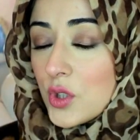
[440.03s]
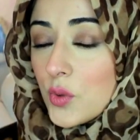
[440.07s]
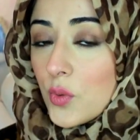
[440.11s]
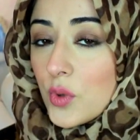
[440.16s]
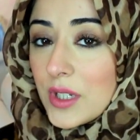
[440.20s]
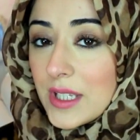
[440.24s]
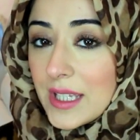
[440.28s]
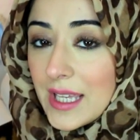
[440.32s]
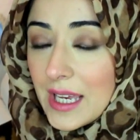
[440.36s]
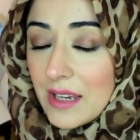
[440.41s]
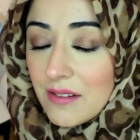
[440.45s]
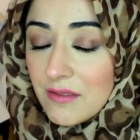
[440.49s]
You
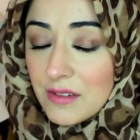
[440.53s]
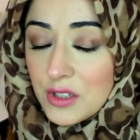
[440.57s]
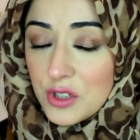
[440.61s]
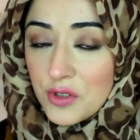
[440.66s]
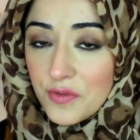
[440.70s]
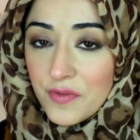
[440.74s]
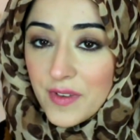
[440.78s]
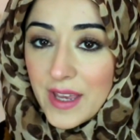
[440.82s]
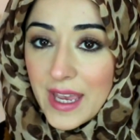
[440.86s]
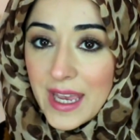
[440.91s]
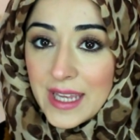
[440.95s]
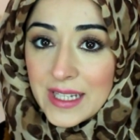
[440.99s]
want to get rid
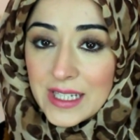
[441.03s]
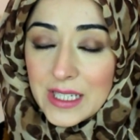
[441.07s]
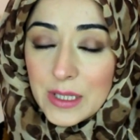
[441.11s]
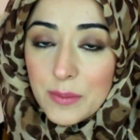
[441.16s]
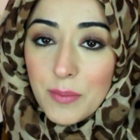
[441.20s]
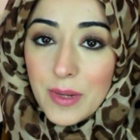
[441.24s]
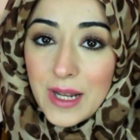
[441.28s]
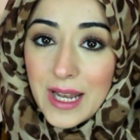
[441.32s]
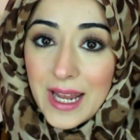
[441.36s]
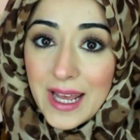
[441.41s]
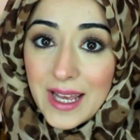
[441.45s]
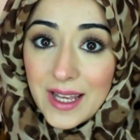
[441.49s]
of any
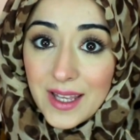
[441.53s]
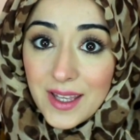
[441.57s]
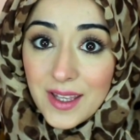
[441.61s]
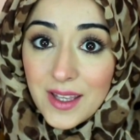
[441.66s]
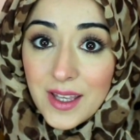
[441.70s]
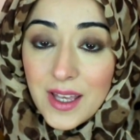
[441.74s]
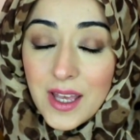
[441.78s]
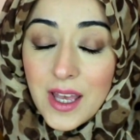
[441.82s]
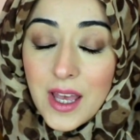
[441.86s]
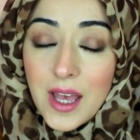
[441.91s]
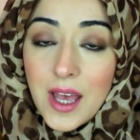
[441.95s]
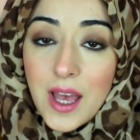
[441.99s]
plaque
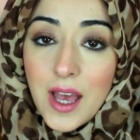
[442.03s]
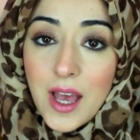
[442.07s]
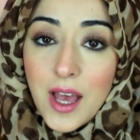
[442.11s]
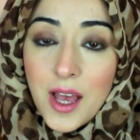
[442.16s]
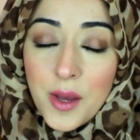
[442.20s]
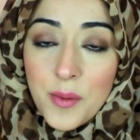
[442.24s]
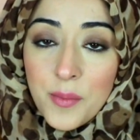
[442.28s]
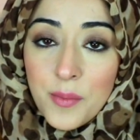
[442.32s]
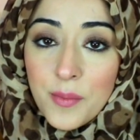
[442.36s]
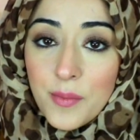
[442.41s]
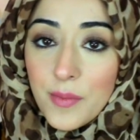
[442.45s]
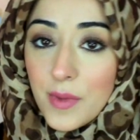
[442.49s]

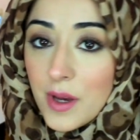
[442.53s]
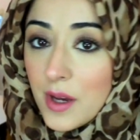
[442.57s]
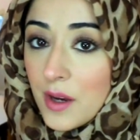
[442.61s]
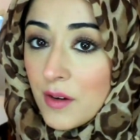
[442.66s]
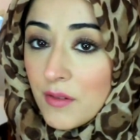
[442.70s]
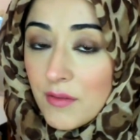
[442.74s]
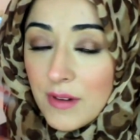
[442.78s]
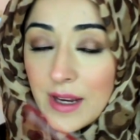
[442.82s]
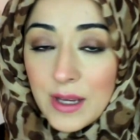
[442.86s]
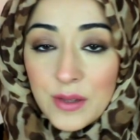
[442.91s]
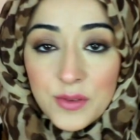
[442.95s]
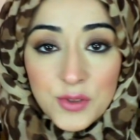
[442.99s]

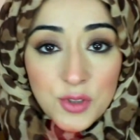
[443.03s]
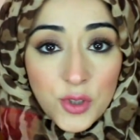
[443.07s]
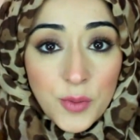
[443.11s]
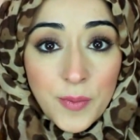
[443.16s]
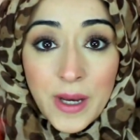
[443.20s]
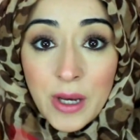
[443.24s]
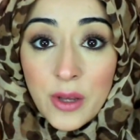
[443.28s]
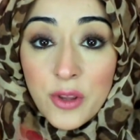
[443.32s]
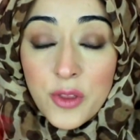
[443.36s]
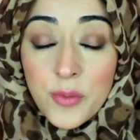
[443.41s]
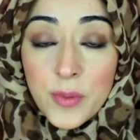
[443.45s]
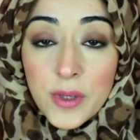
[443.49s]
around your
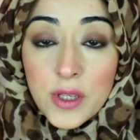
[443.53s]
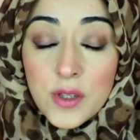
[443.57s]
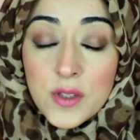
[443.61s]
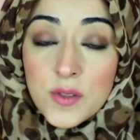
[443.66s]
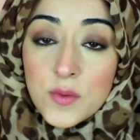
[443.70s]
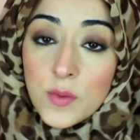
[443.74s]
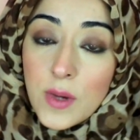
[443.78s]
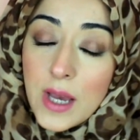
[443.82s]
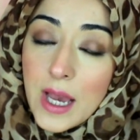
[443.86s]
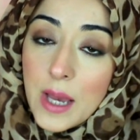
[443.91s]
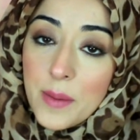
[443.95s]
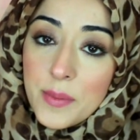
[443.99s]
mouth,
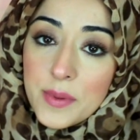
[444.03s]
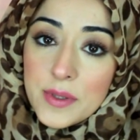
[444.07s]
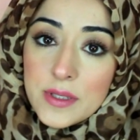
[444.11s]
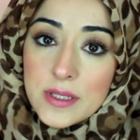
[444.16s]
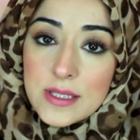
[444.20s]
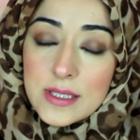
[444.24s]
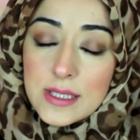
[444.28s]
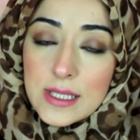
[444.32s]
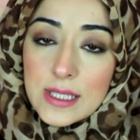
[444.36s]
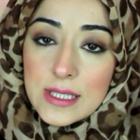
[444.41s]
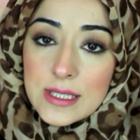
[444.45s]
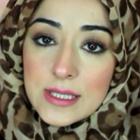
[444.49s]
because what
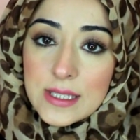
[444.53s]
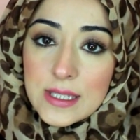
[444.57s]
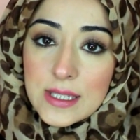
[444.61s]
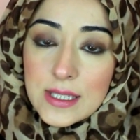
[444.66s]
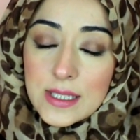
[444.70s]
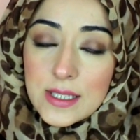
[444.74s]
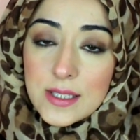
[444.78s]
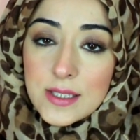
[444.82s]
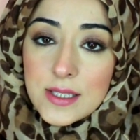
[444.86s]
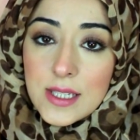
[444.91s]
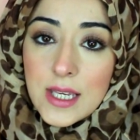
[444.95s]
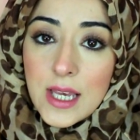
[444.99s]
happens is
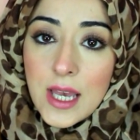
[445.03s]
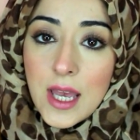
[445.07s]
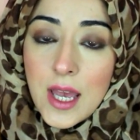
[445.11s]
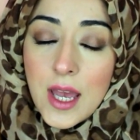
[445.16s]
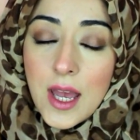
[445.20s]
that